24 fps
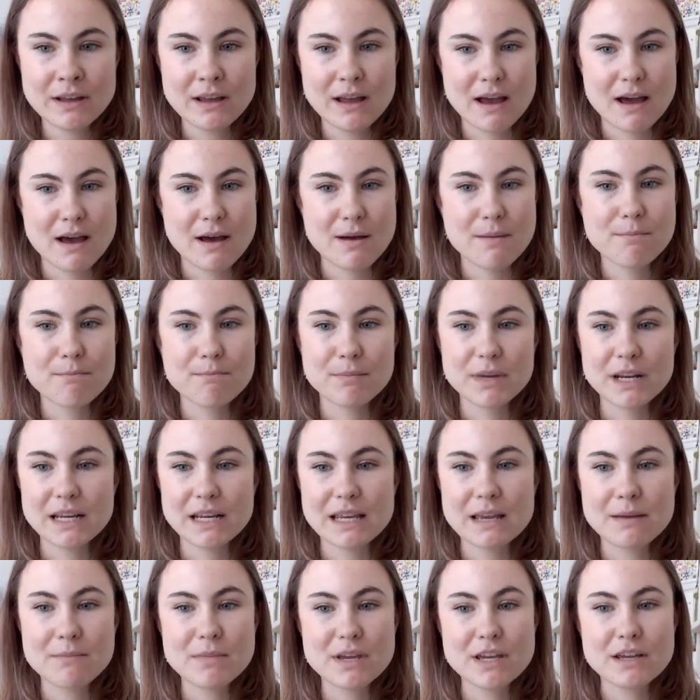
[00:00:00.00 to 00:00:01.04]
but it
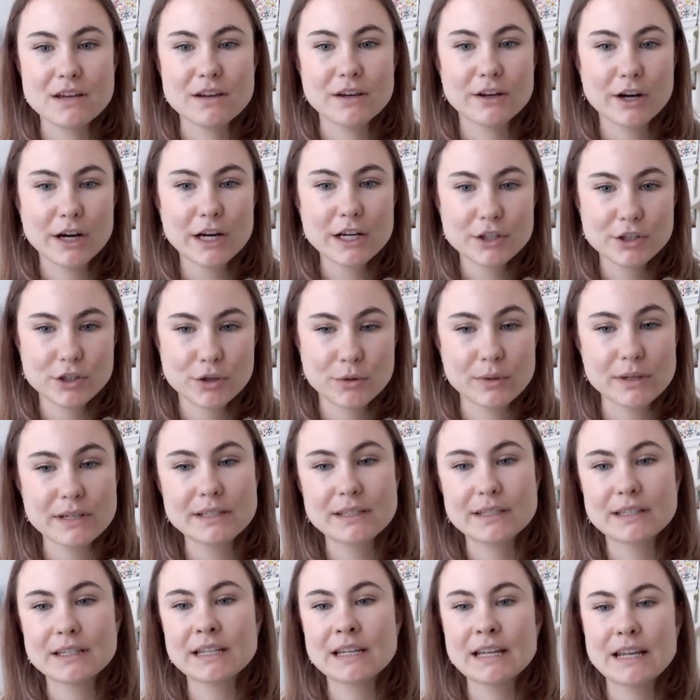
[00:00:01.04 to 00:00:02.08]
can be a great
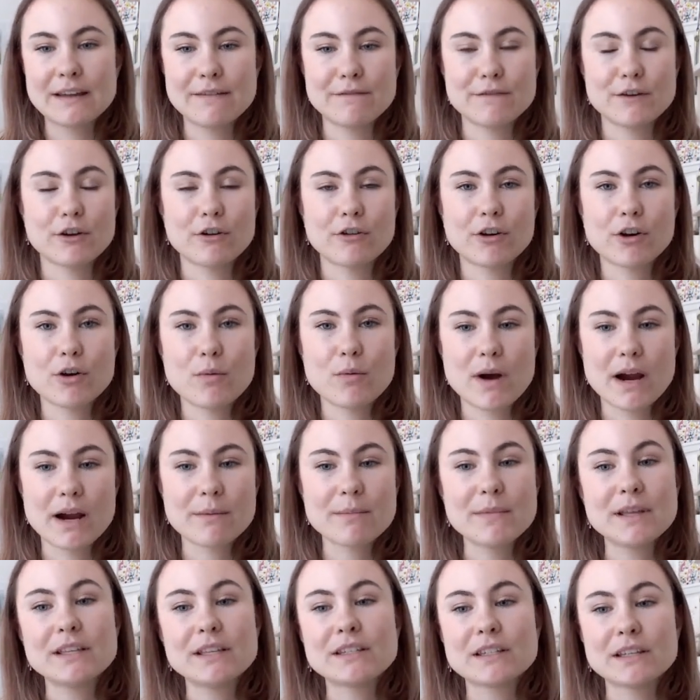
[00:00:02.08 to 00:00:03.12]
choice if your
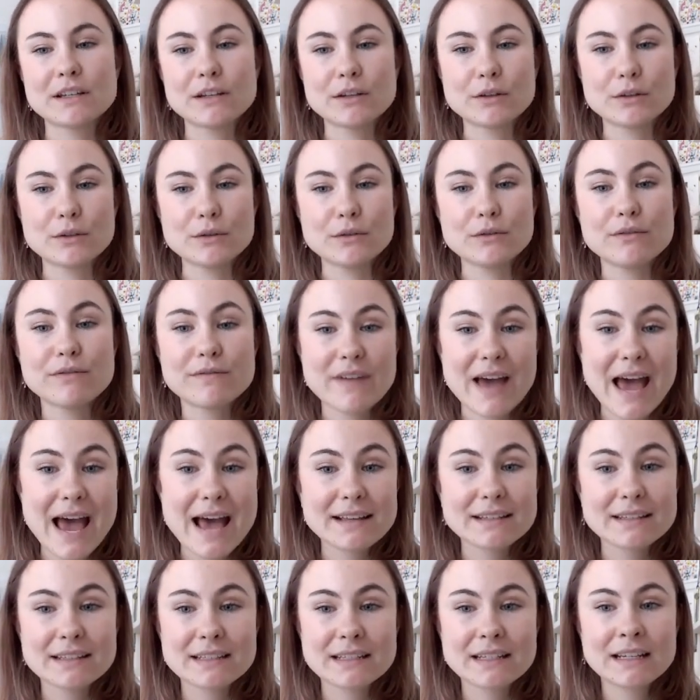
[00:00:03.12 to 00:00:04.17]
requirements include
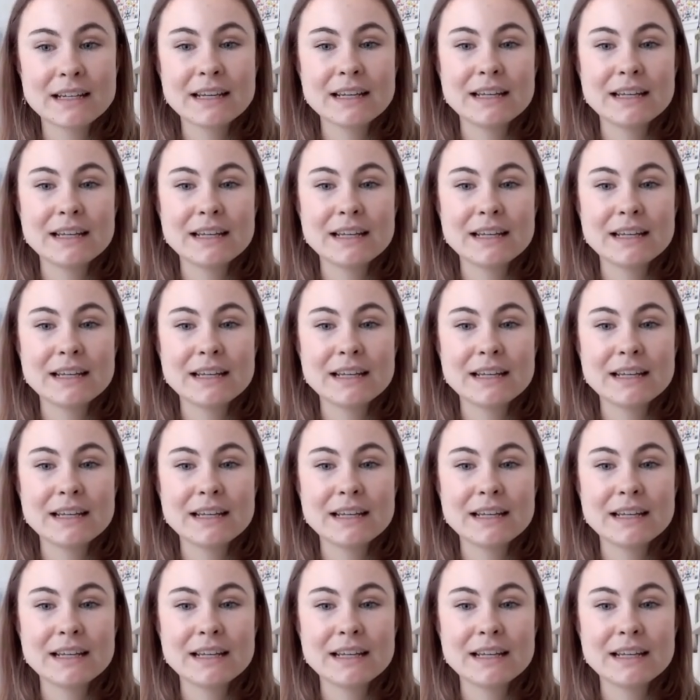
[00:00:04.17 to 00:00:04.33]
fast,